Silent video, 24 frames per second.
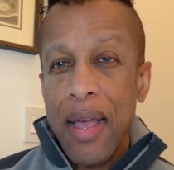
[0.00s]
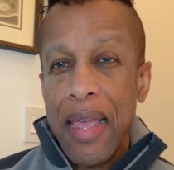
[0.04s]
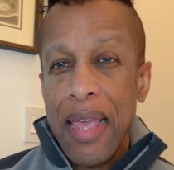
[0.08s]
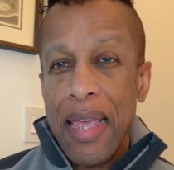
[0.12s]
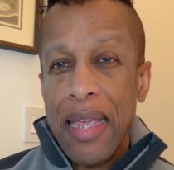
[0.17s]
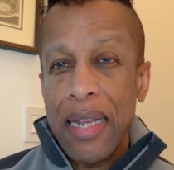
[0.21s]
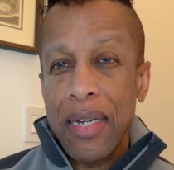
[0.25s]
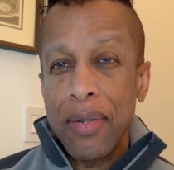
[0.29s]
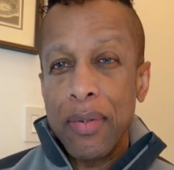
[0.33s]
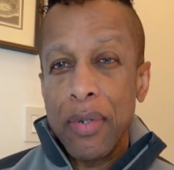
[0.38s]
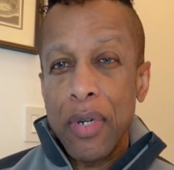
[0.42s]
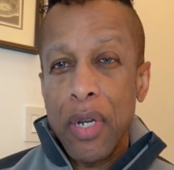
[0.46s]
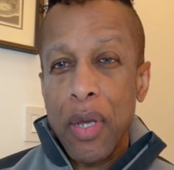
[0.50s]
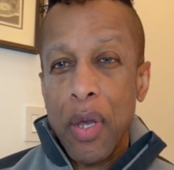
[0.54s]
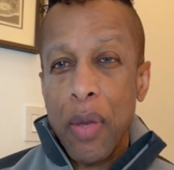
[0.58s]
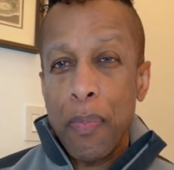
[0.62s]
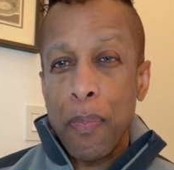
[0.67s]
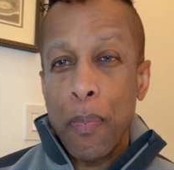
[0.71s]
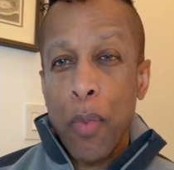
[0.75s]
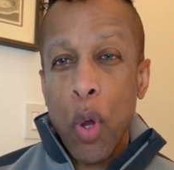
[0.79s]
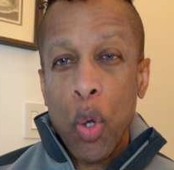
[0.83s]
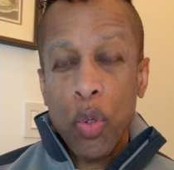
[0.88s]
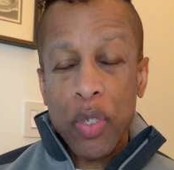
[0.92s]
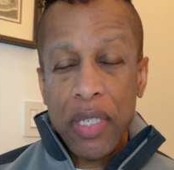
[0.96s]
In
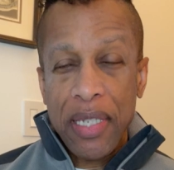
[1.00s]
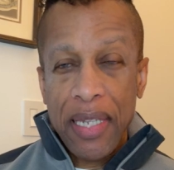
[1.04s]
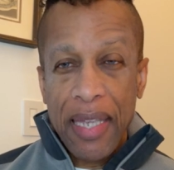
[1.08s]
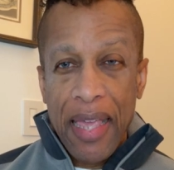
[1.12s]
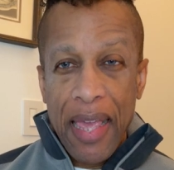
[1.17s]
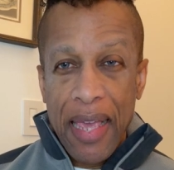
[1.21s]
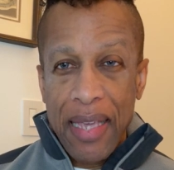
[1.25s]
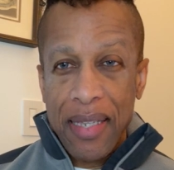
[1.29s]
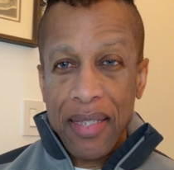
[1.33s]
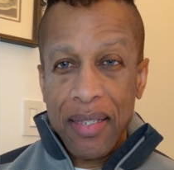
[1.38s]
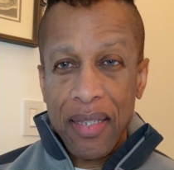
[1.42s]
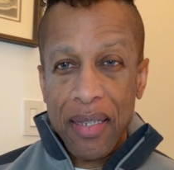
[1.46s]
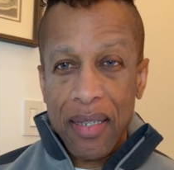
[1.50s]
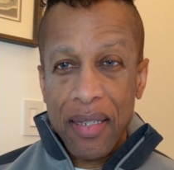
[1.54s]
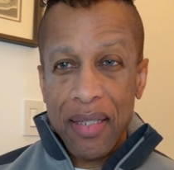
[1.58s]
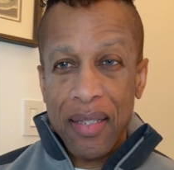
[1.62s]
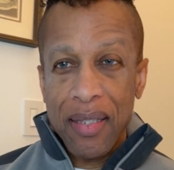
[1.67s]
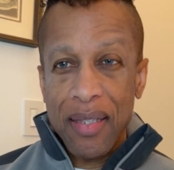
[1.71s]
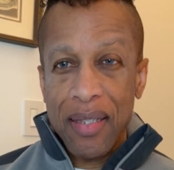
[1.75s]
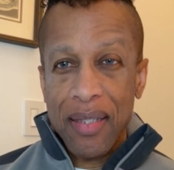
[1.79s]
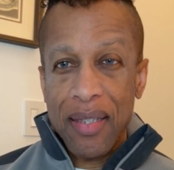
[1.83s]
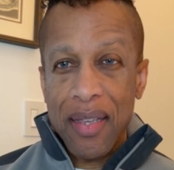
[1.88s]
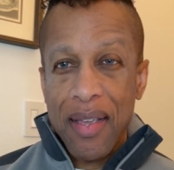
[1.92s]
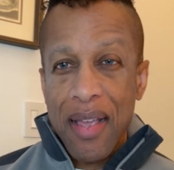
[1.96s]
most
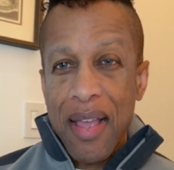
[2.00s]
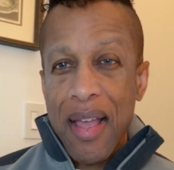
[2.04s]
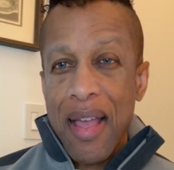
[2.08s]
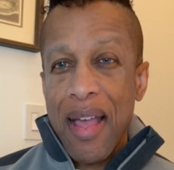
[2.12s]
cases,